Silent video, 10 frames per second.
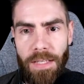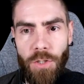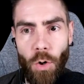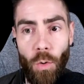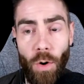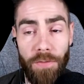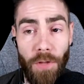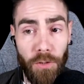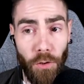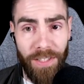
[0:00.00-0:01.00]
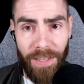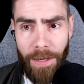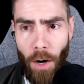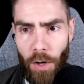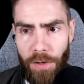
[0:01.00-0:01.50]
So uh, Dr.
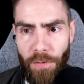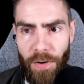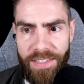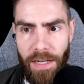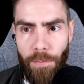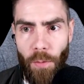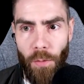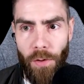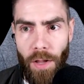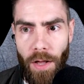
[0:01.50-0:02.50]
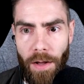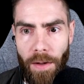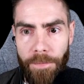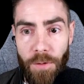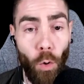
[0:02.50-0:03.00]
Klinghardt, for example,
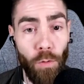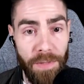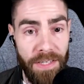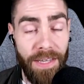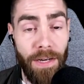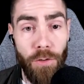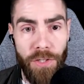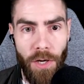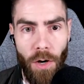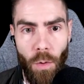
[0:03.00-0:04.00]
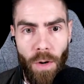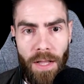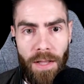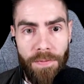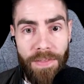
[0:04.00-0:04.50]
uh, told me years ago
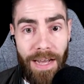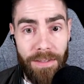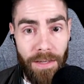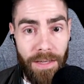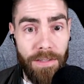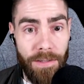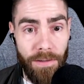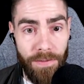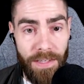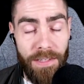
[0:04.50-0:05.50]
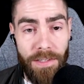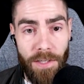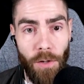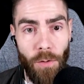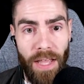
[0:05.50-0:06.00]
that is these
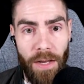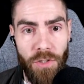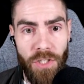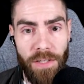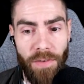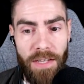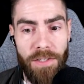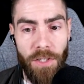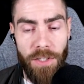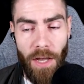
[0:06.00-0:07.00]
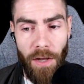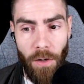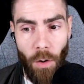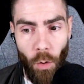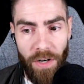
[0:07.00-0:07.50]
subtle energy devices,
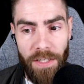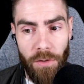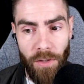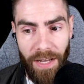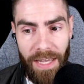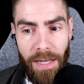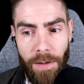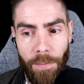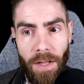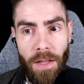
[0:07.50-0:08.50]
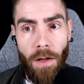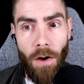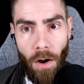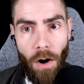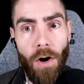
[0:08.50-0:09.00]
according to him,
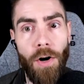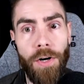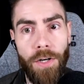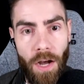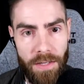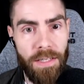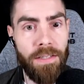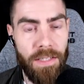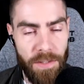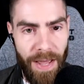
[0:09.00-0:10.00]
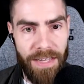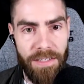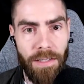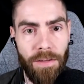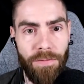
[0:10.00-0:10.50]
are causing this
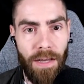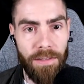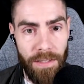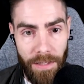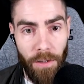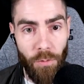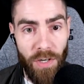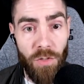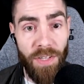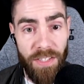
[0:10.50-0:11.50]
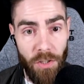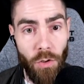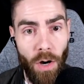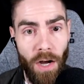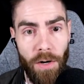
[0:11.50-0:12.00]
masking effect. He agrees with
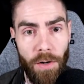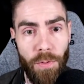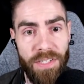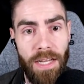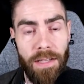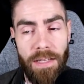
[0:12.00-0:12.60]
you 100%. And